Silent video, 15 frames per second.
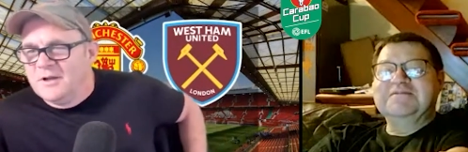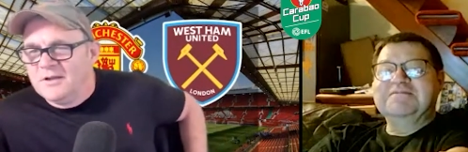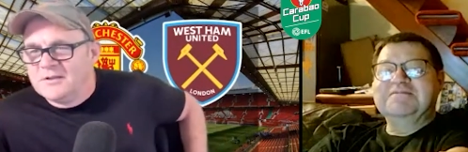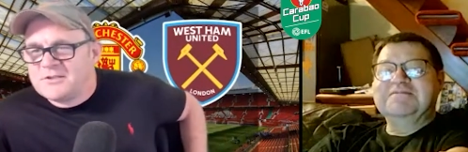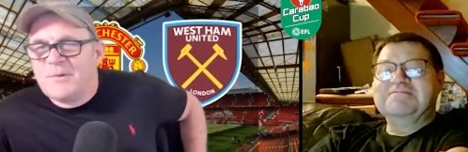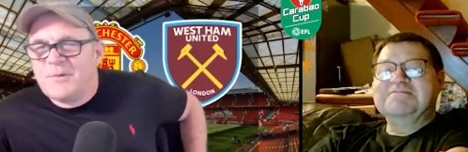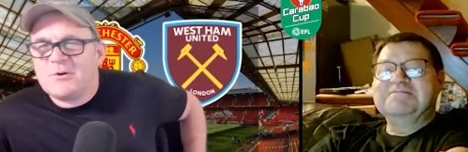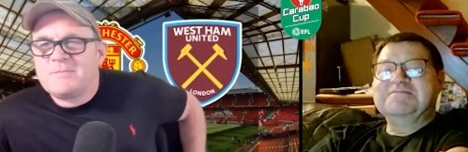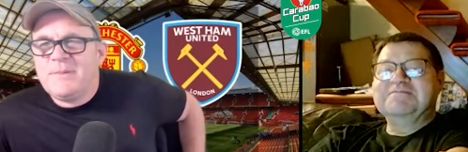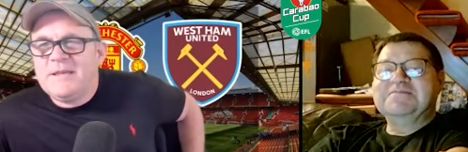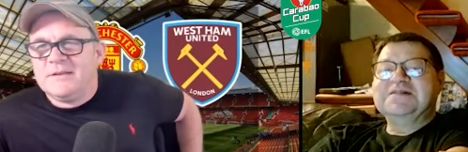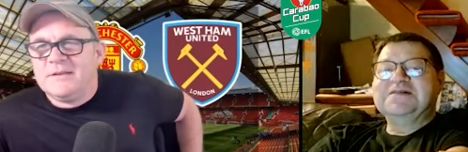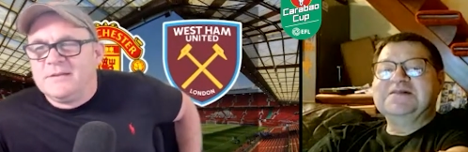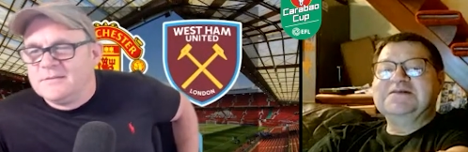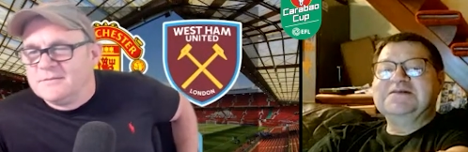Speaker 1: Uh, Spock's
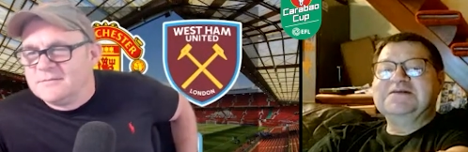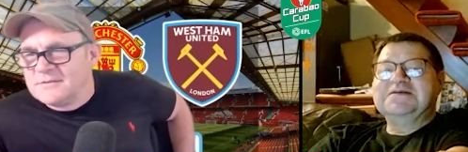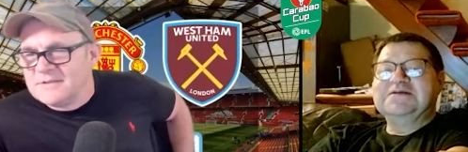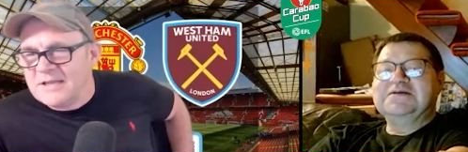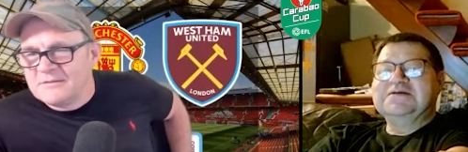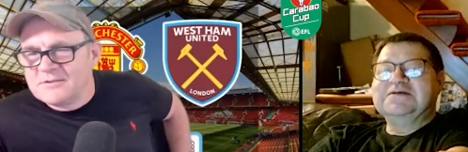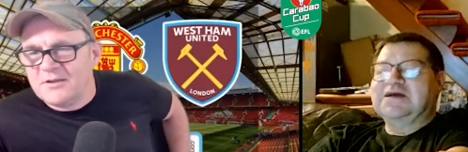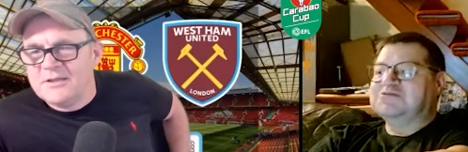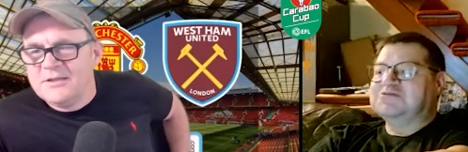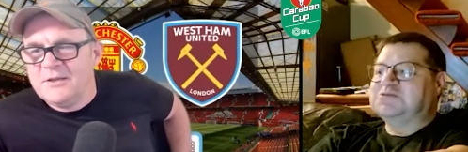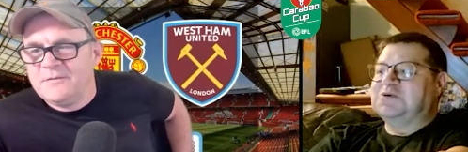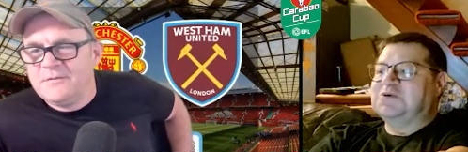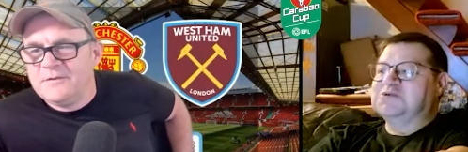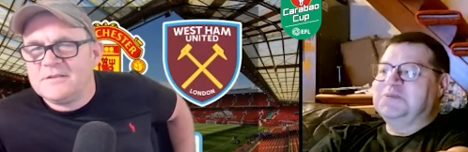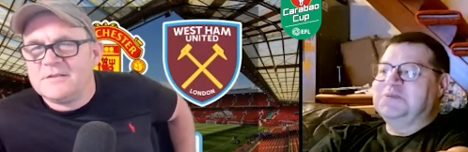beard sounds oh, like Spock's
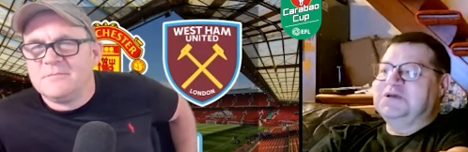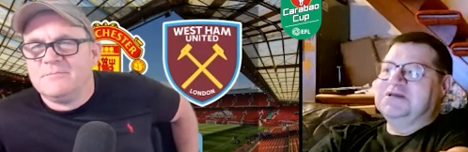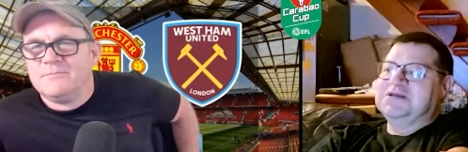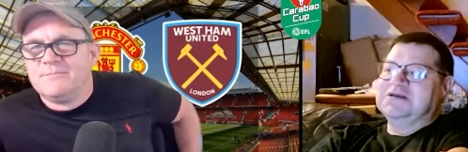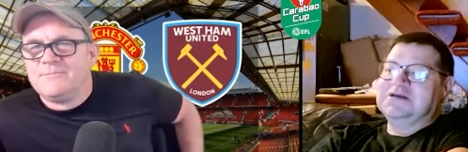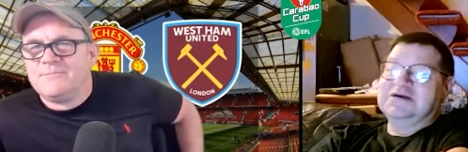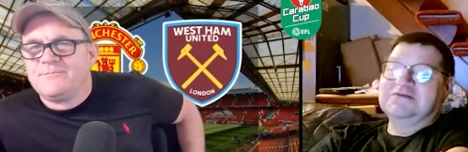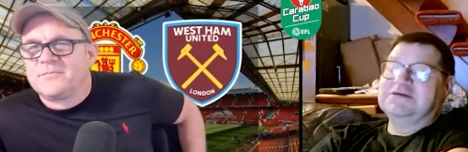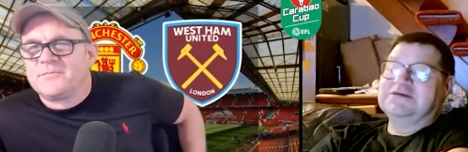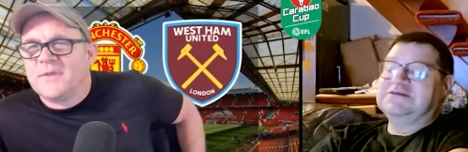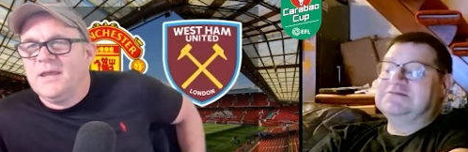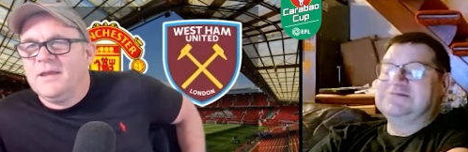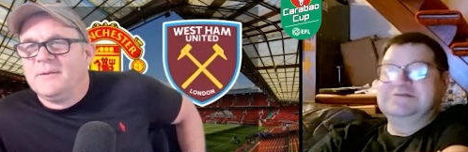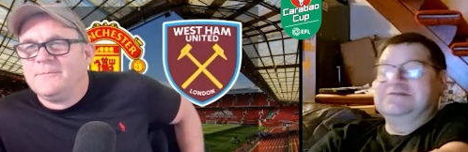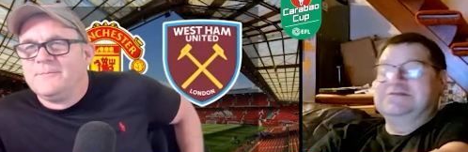a euphemism. Beard. Oh
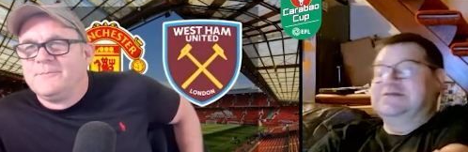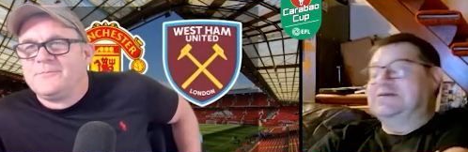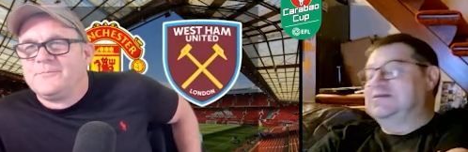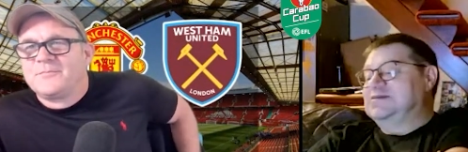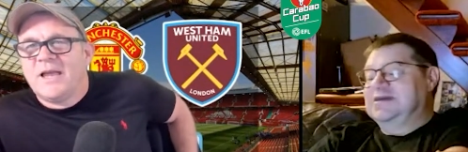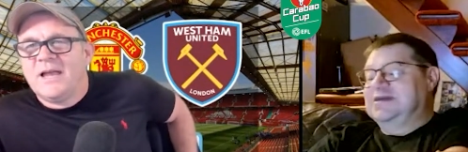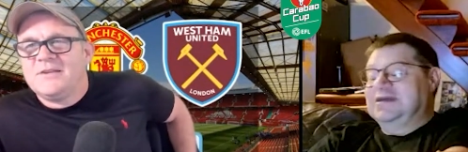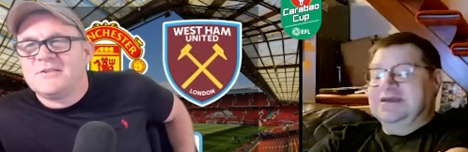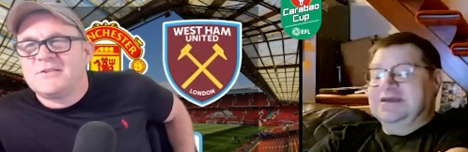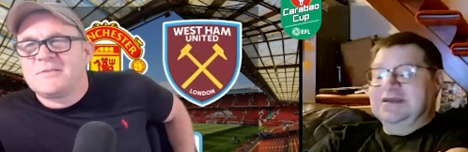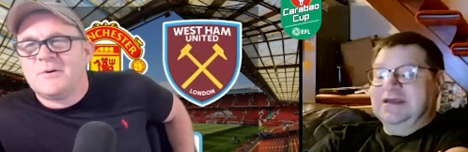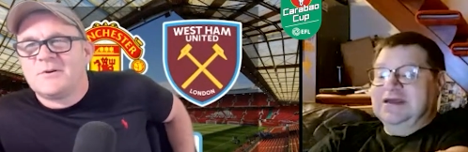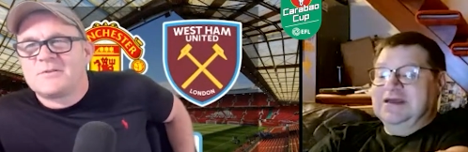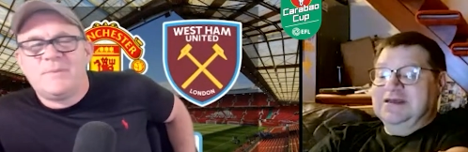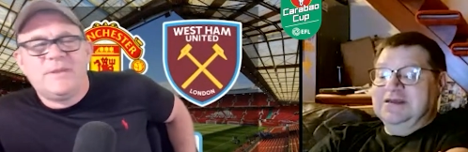well. Yeah. How's
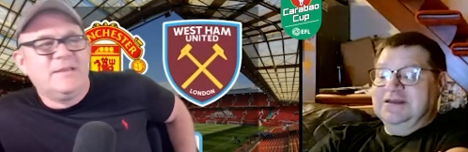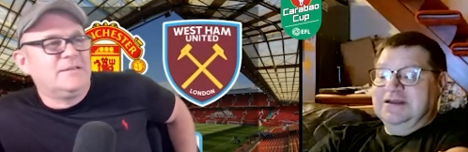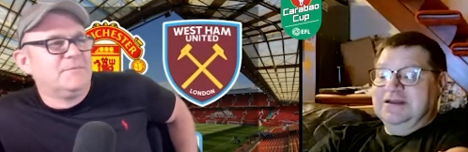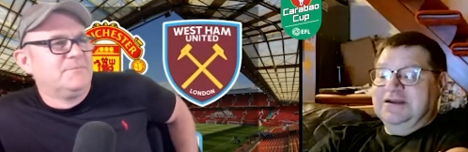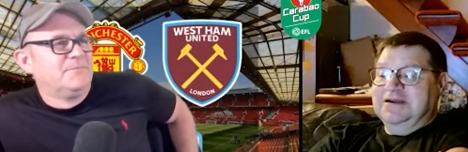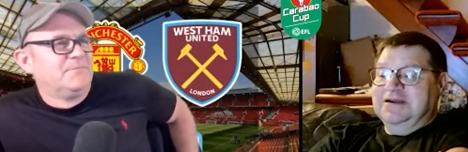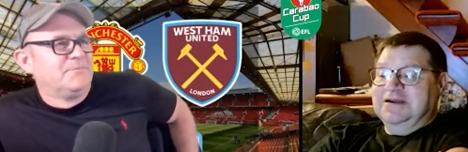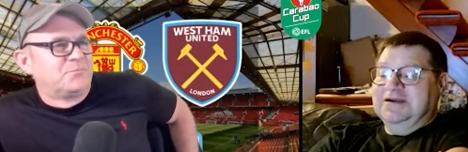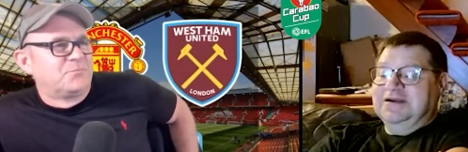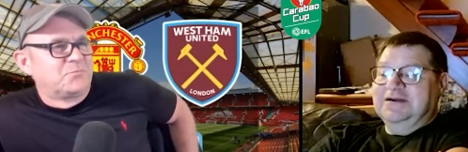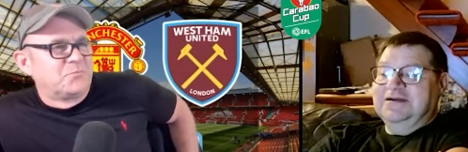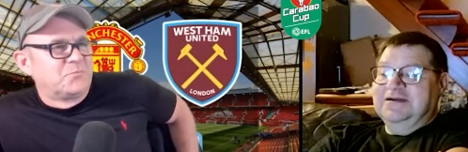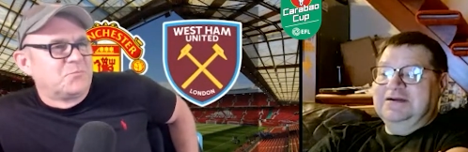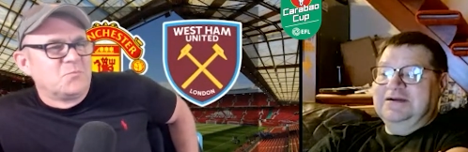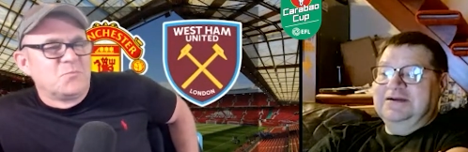your yeah. Spock's beard?
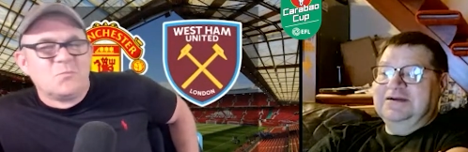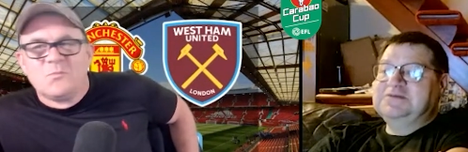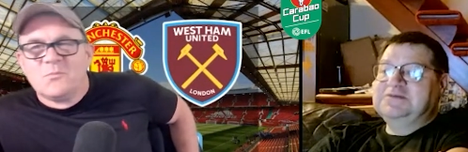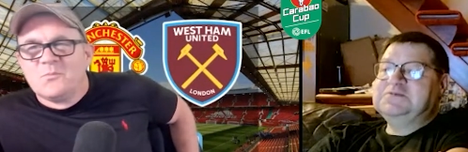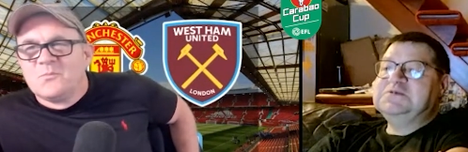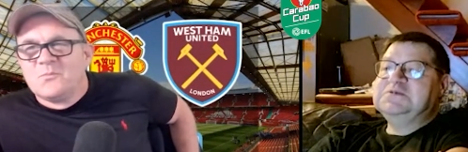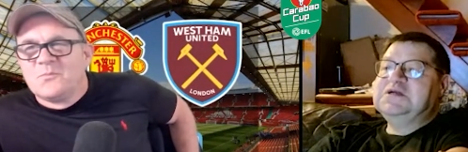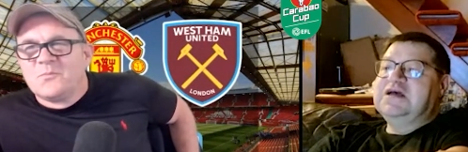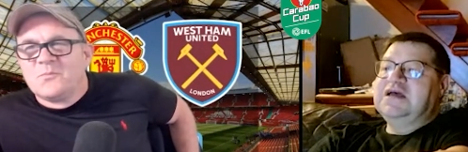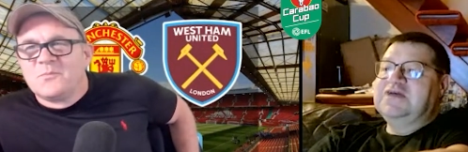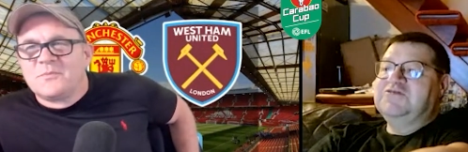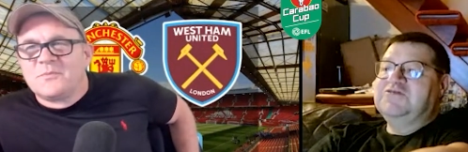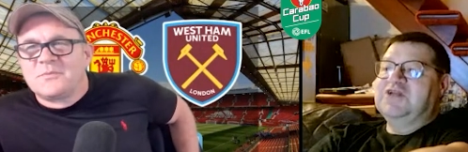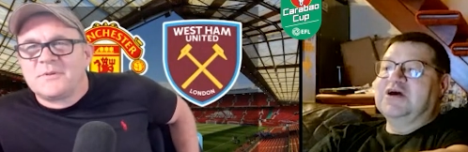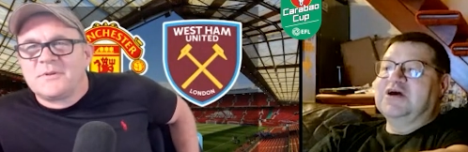Yeah.
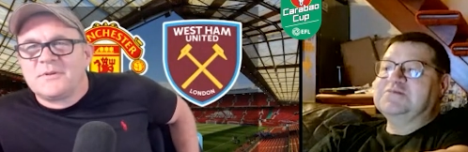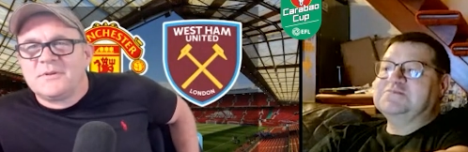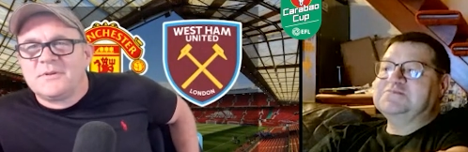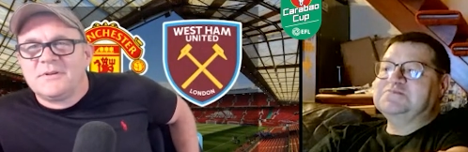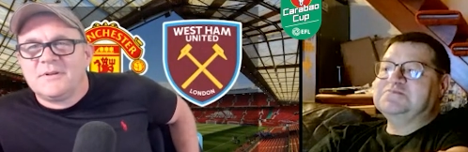
Speaker 2: If you like.